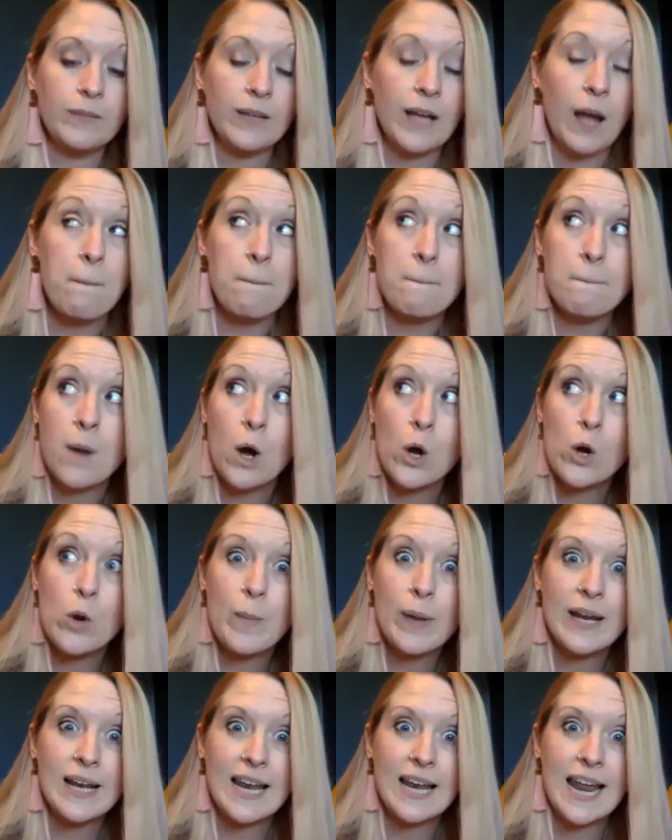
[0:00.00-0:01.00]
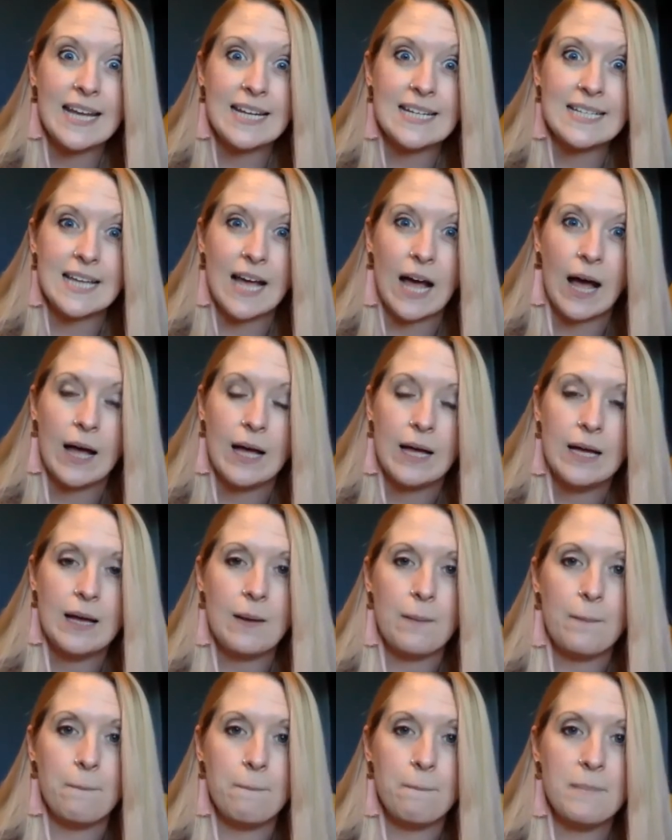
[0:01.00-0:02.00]
A moment later,
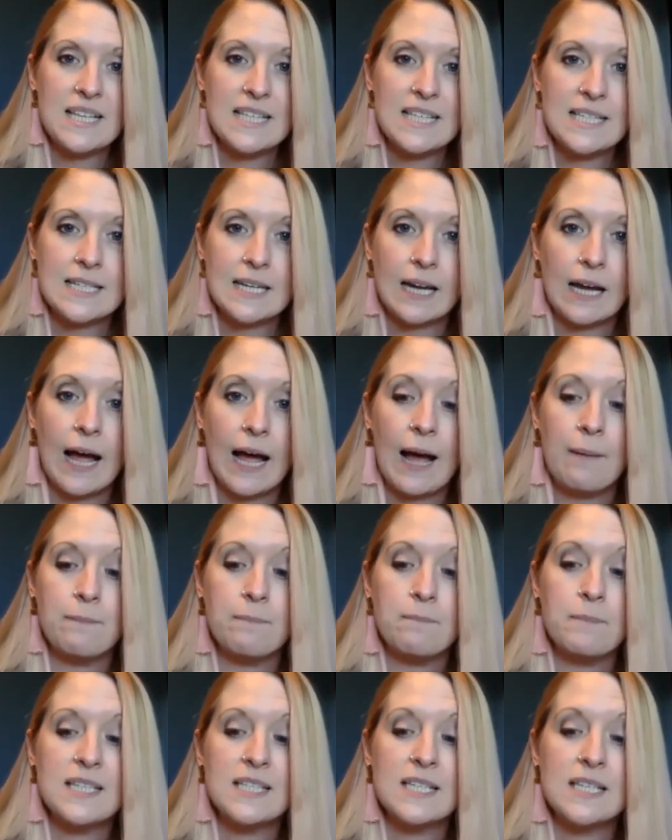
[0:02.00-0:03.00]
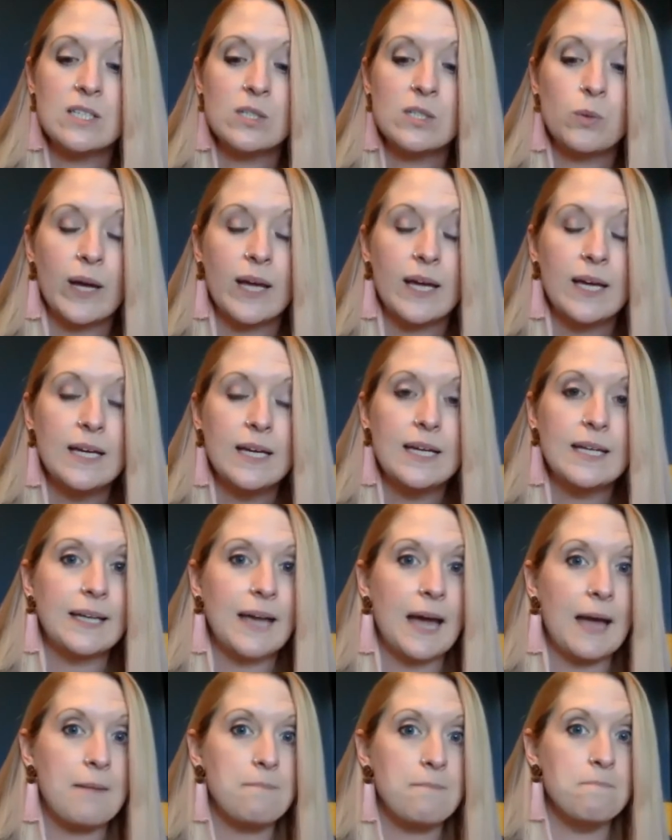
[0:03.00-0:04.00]
Mr. and Mrs. Twit
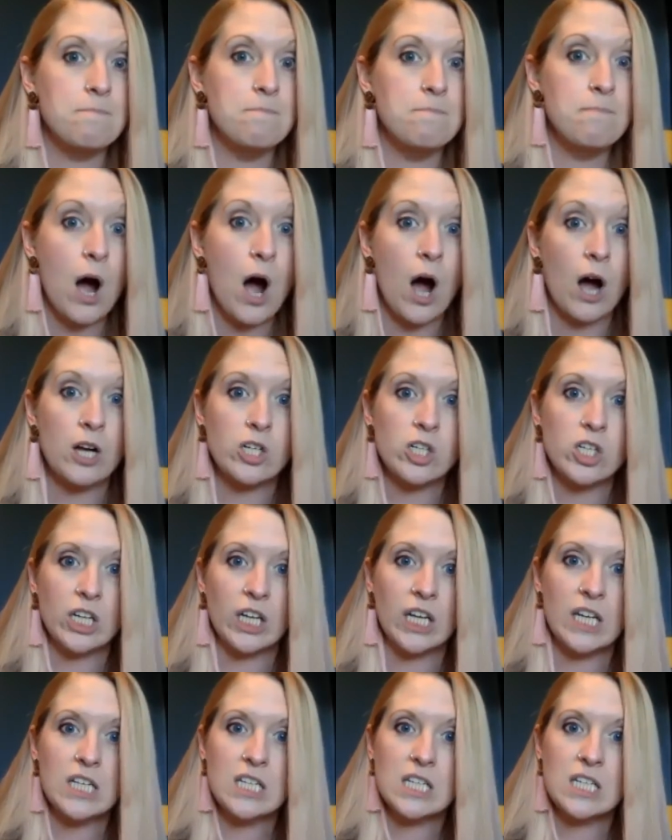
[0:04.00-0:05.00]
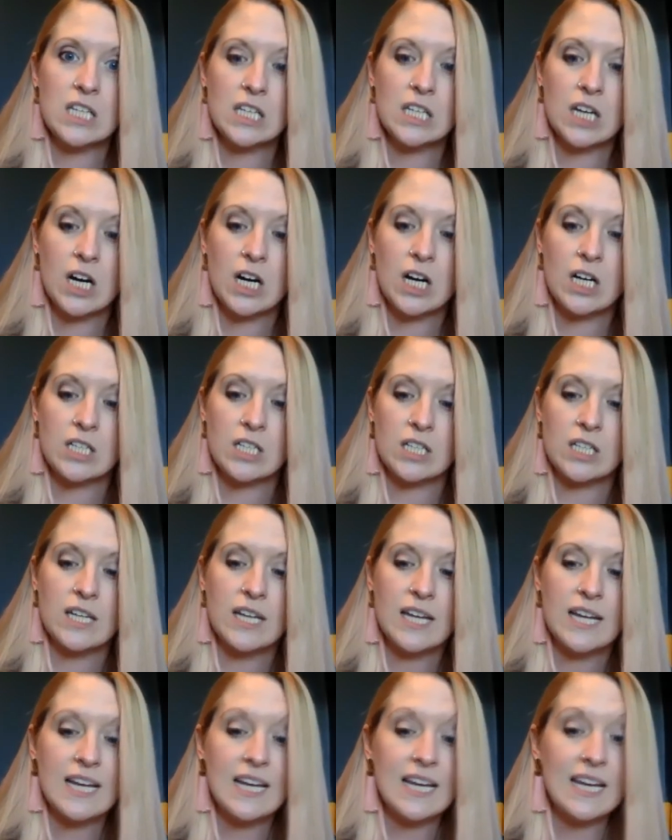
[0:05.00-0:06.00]
came marching into the garden,
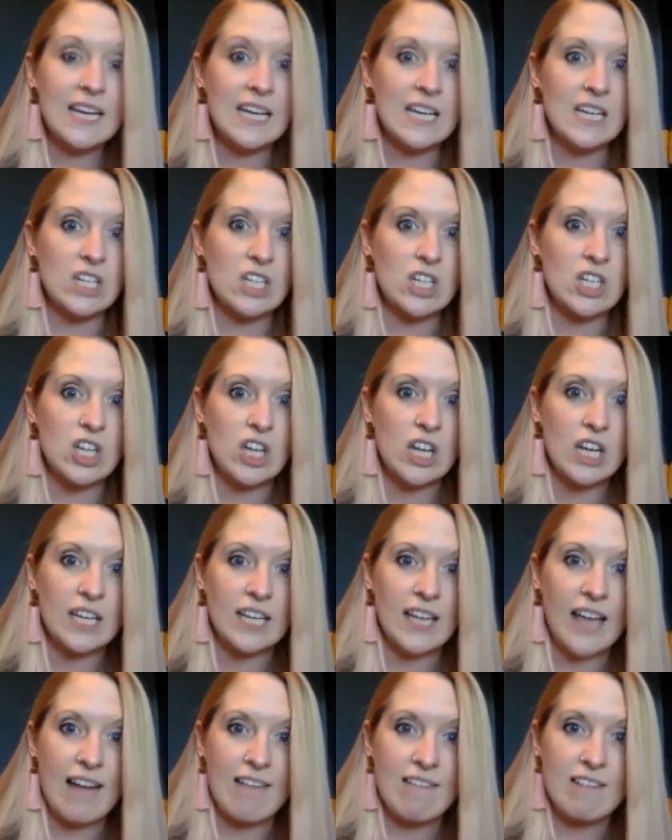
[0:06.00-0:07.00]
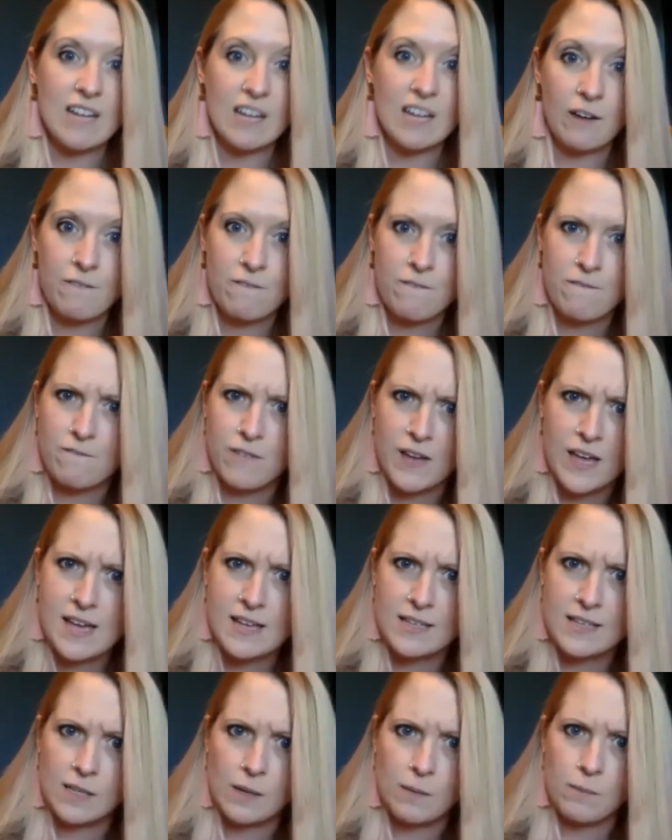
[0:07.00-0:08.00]
each carrying a
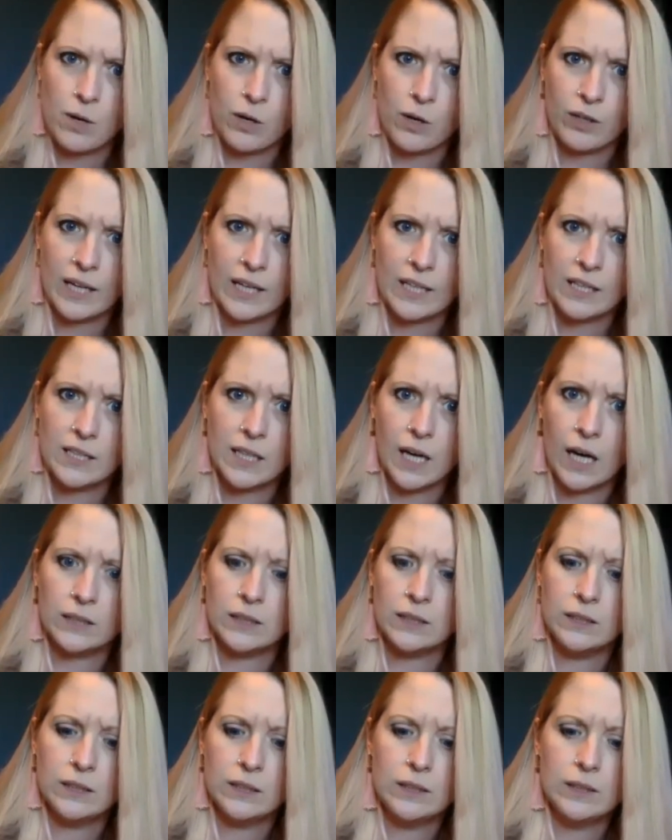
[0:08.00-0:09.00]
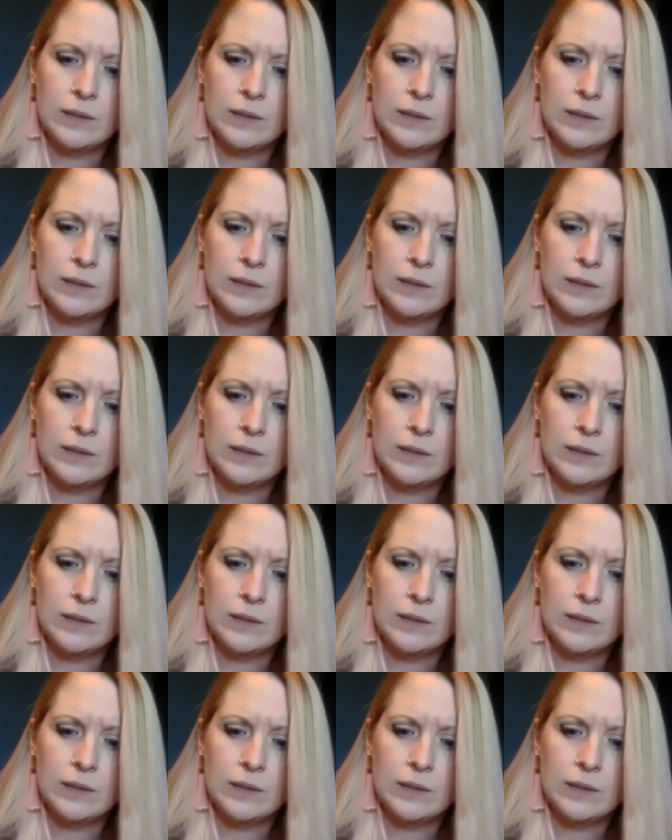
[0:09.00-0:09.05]
fearsome-looking gun.